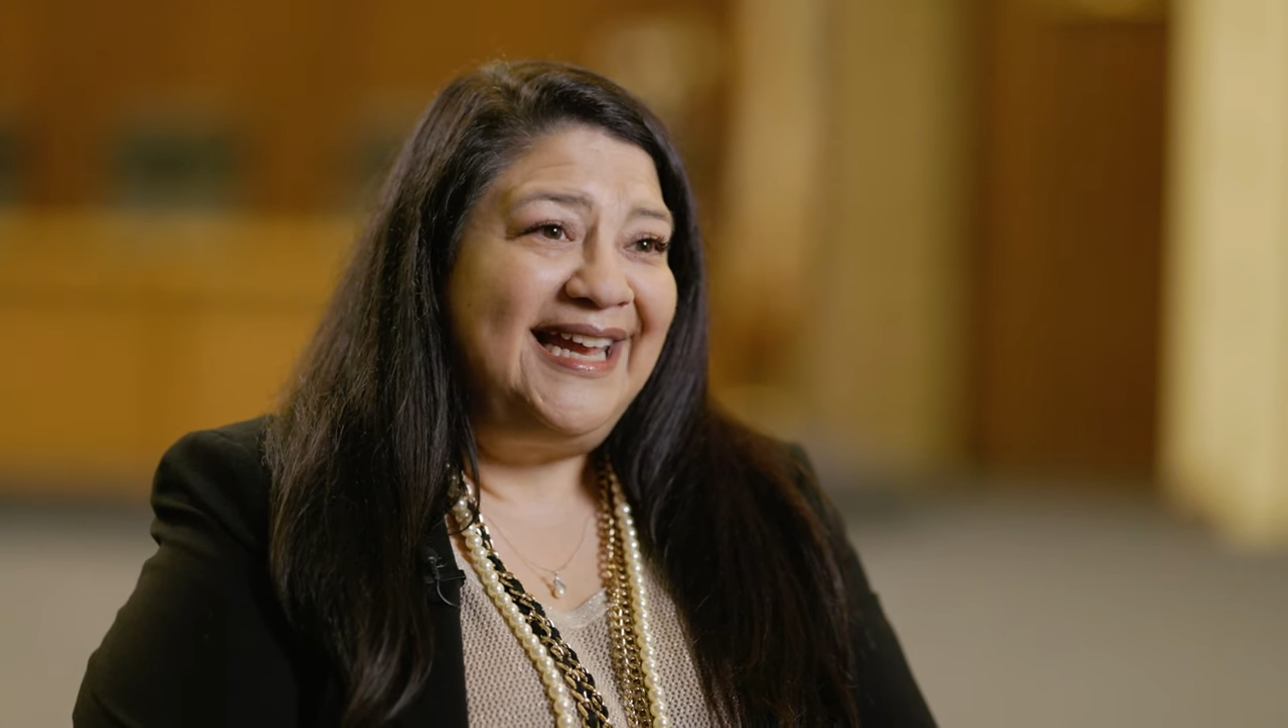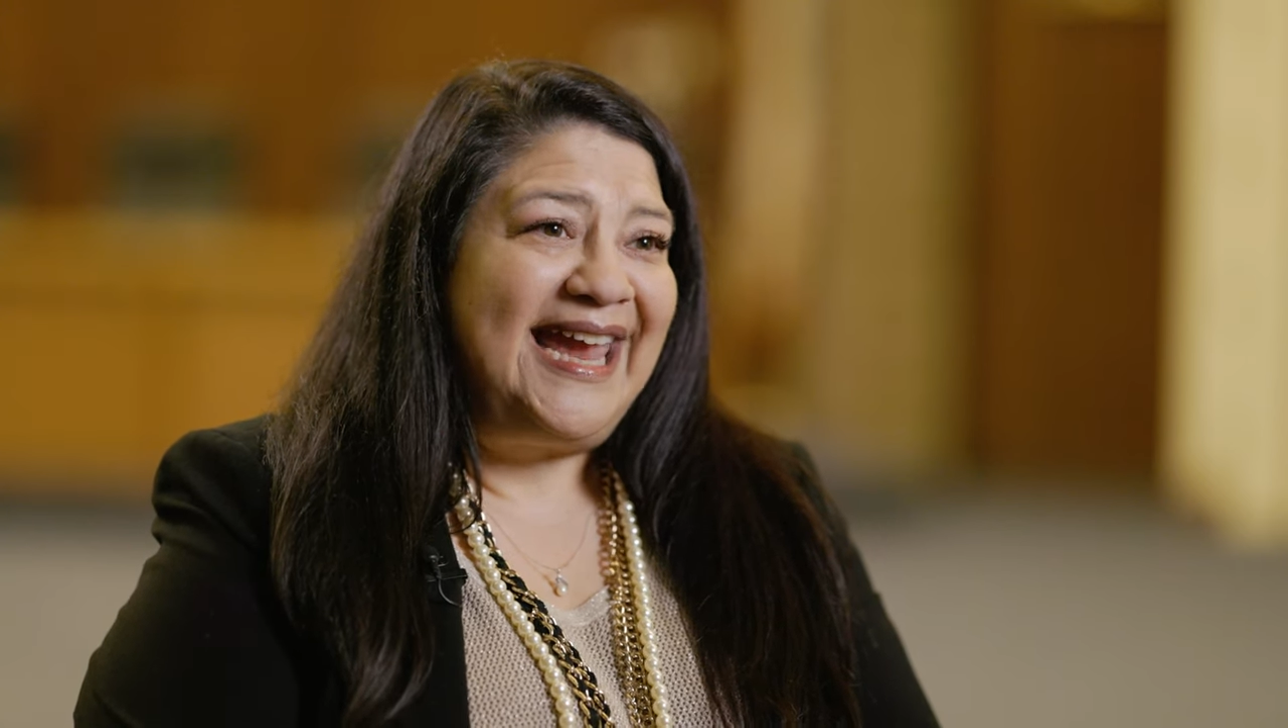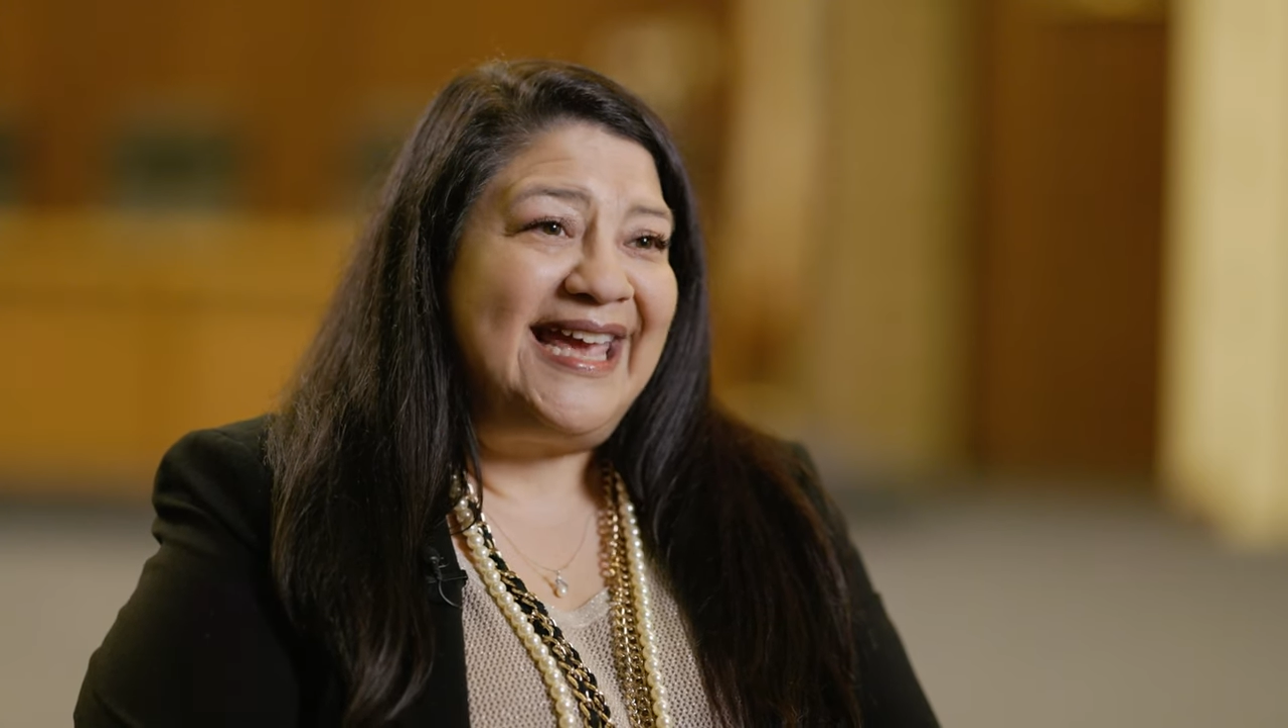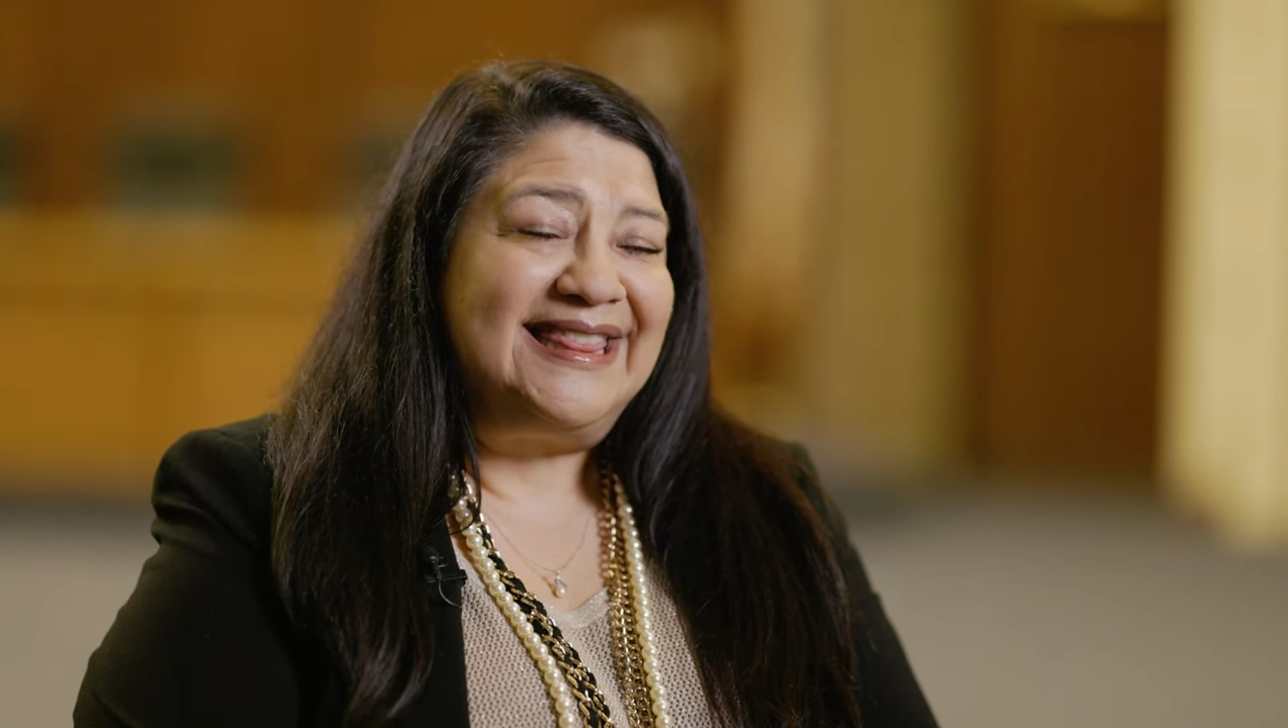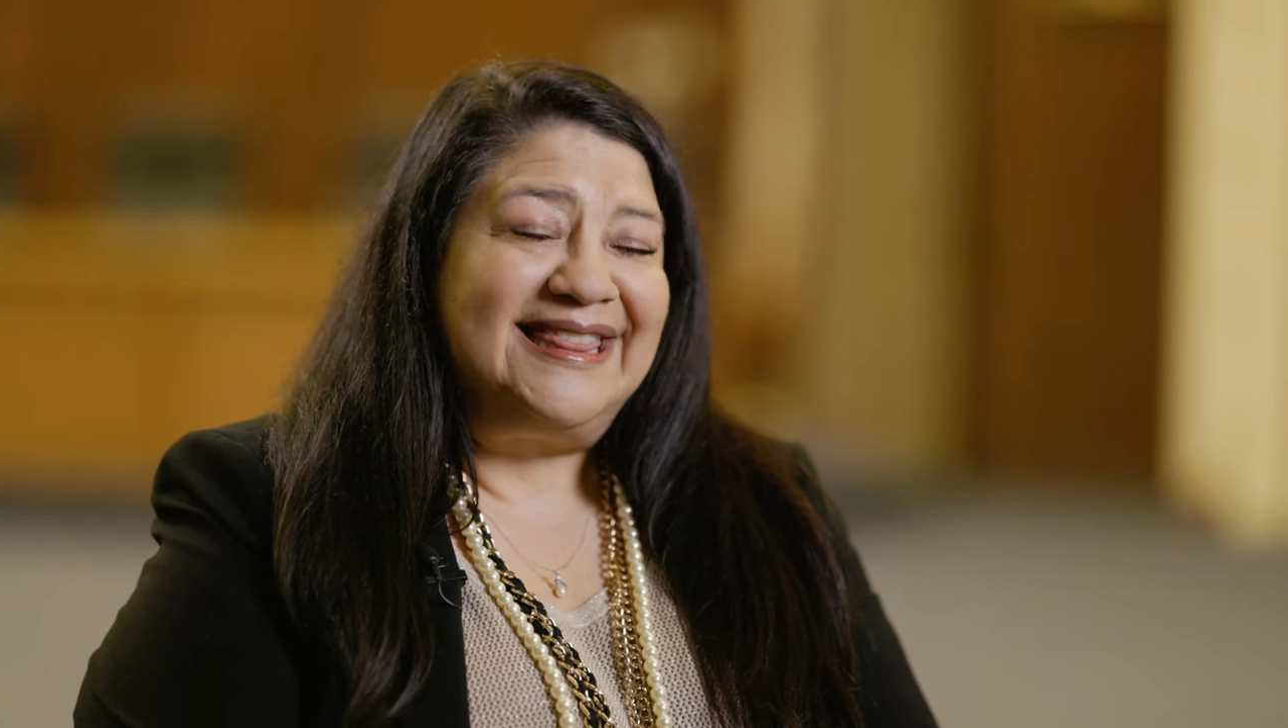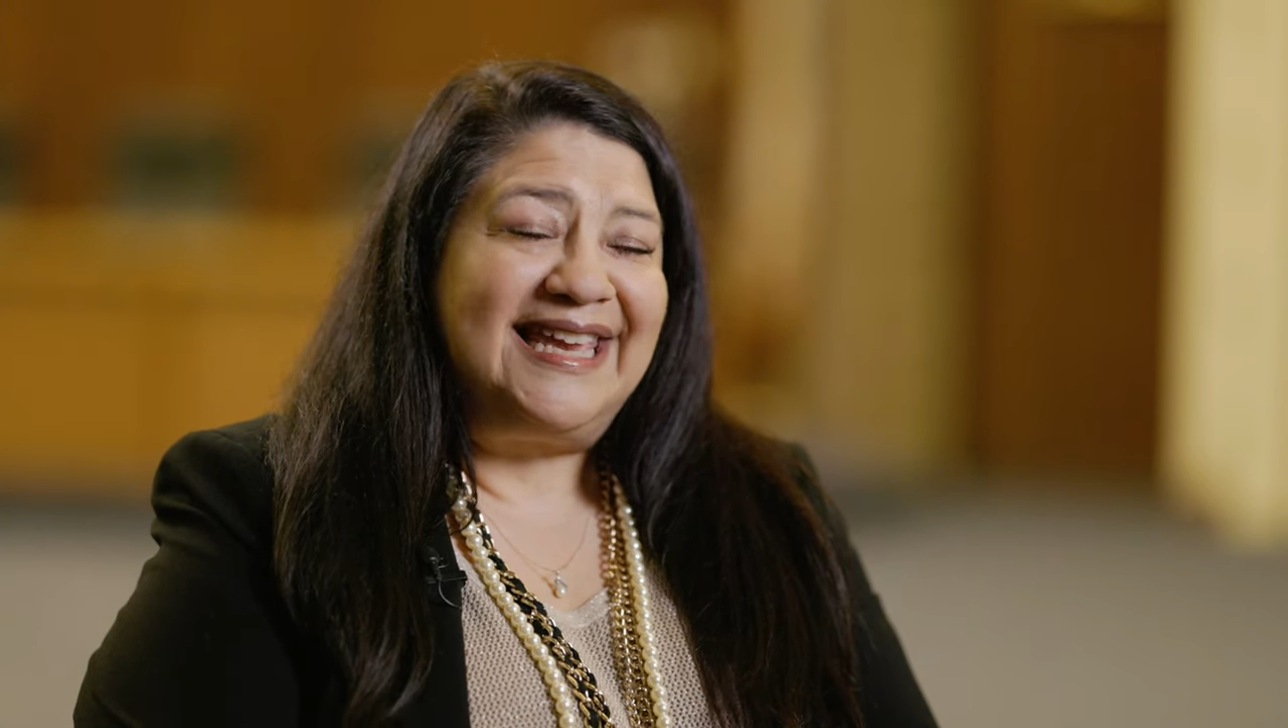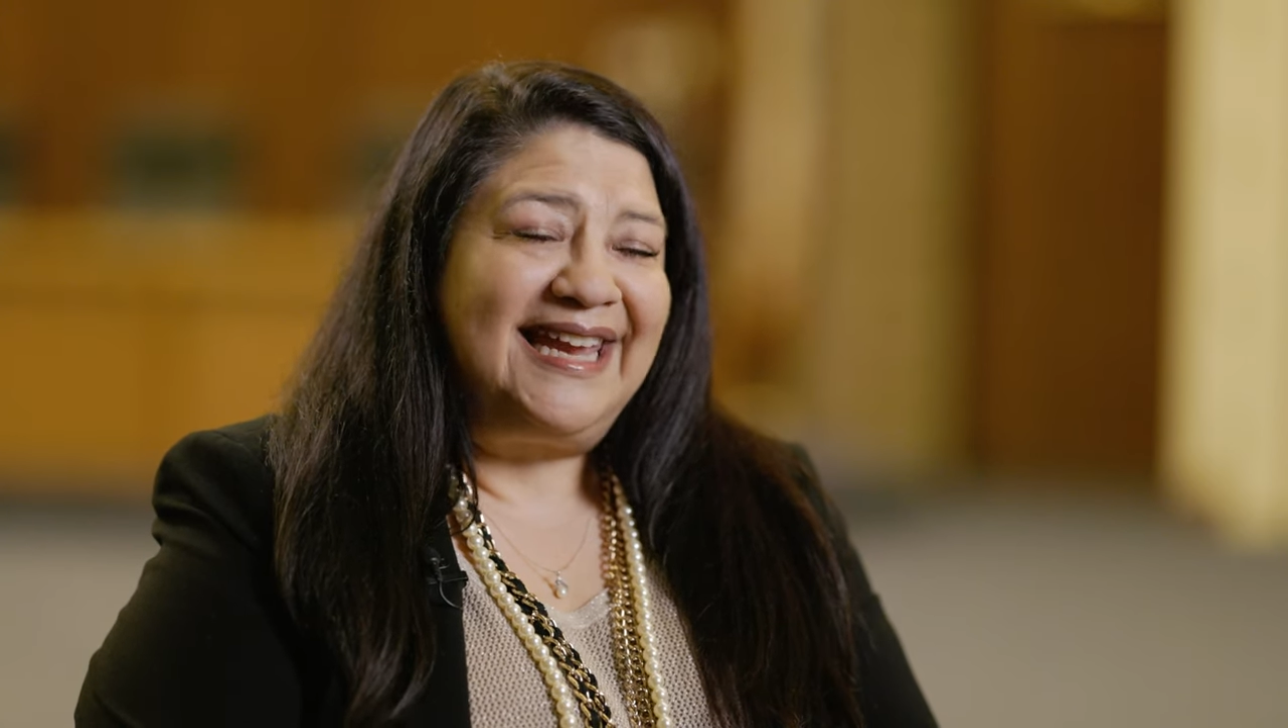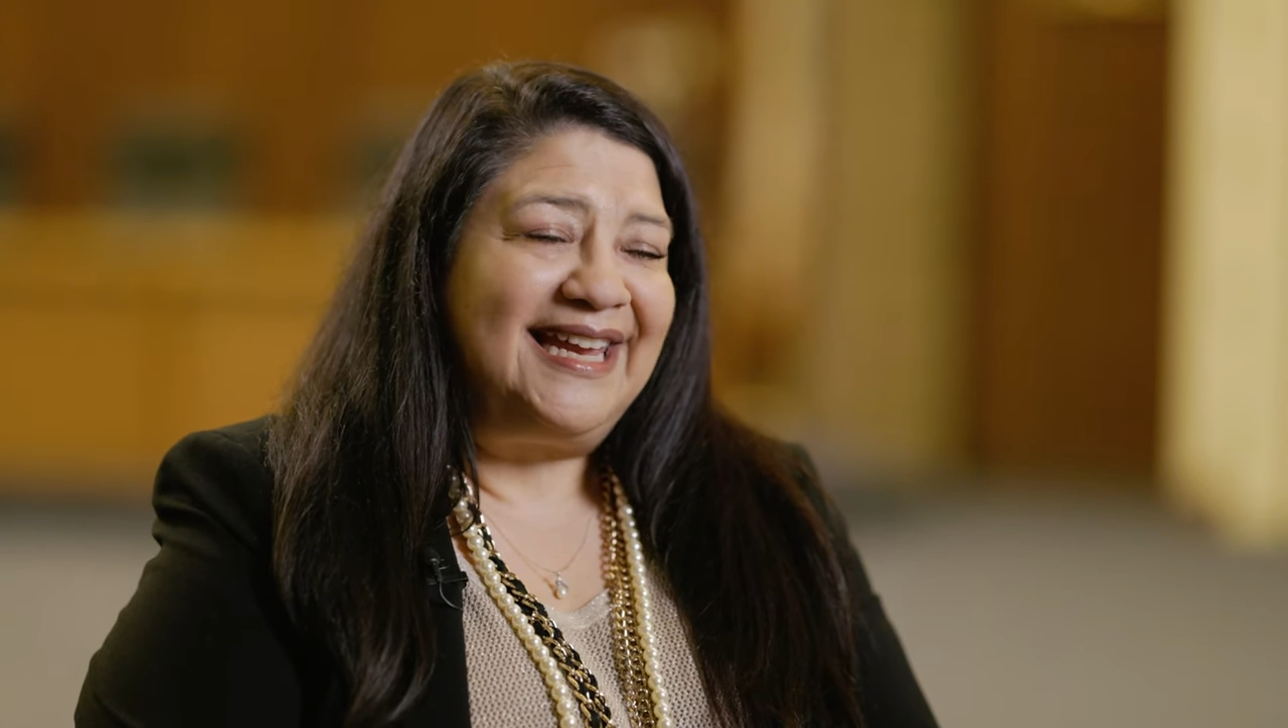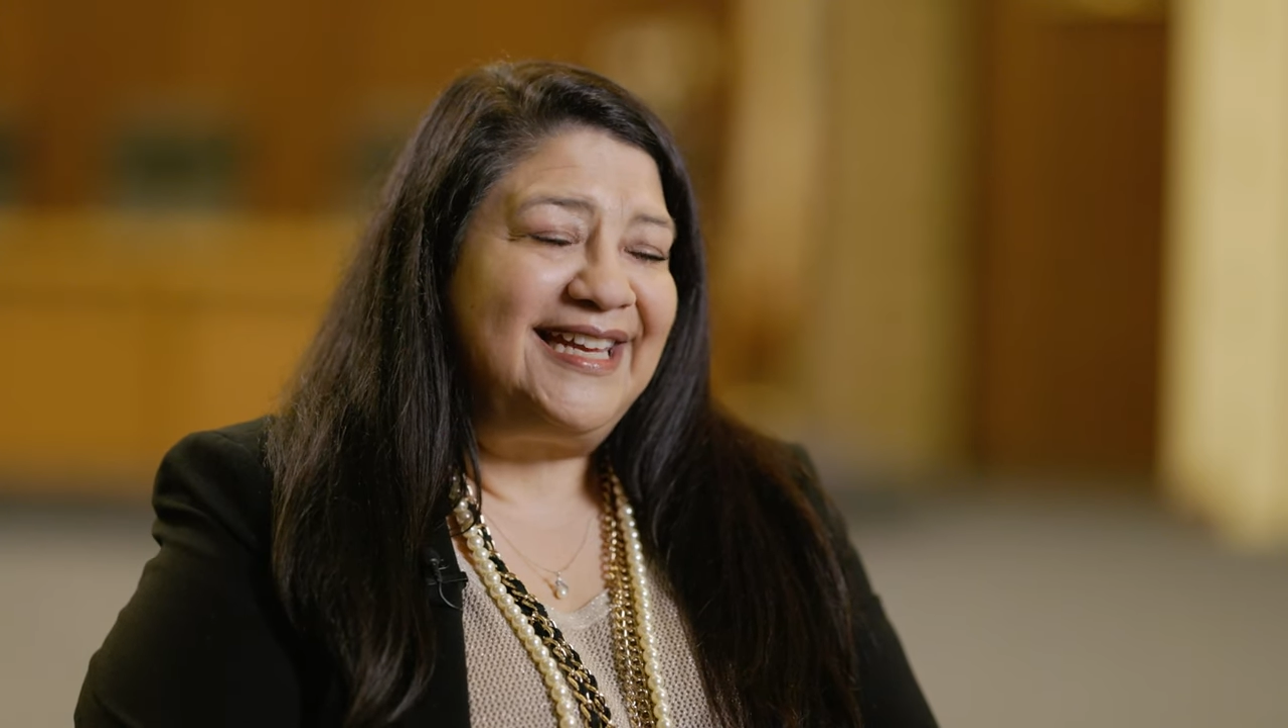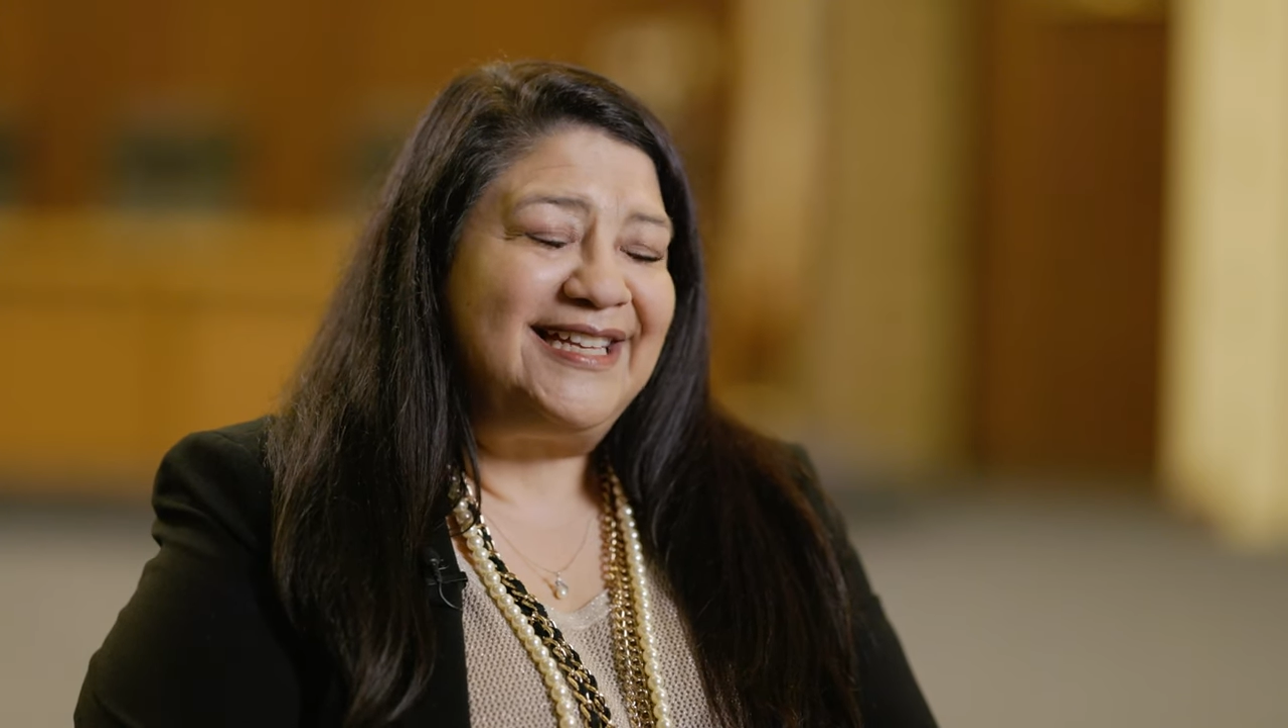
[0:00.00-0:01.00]
And
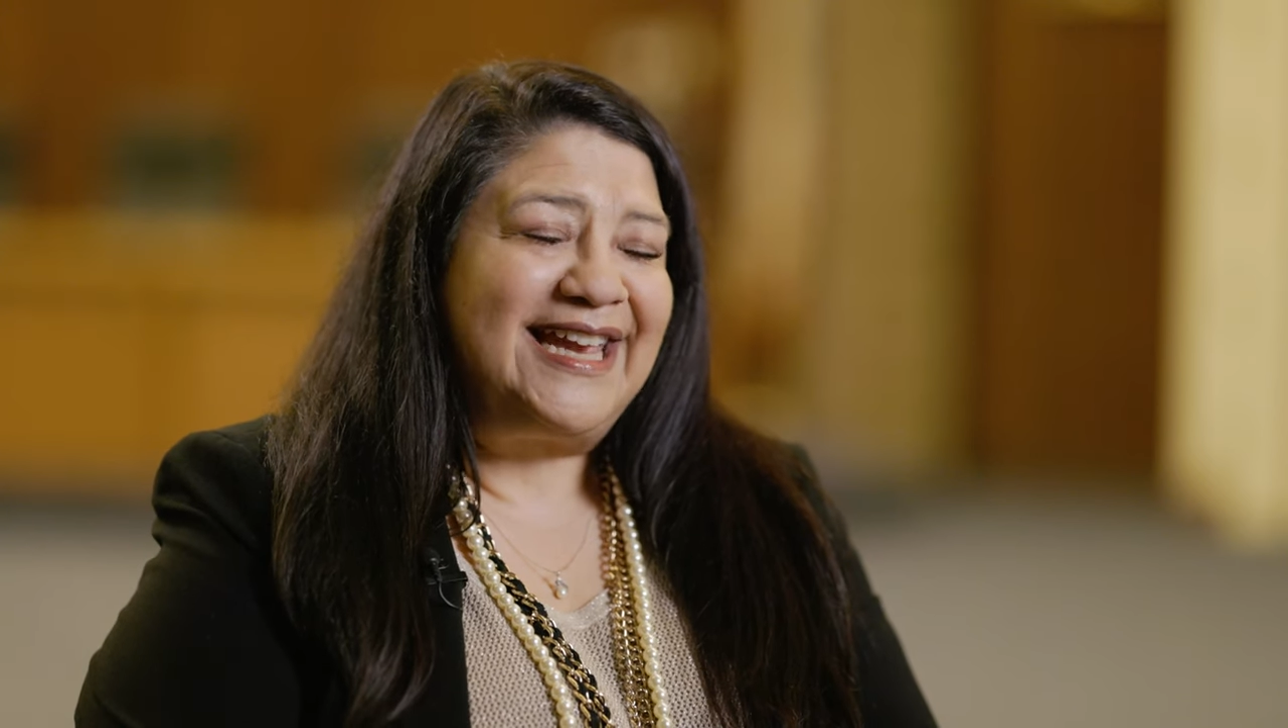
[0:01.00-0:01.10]
they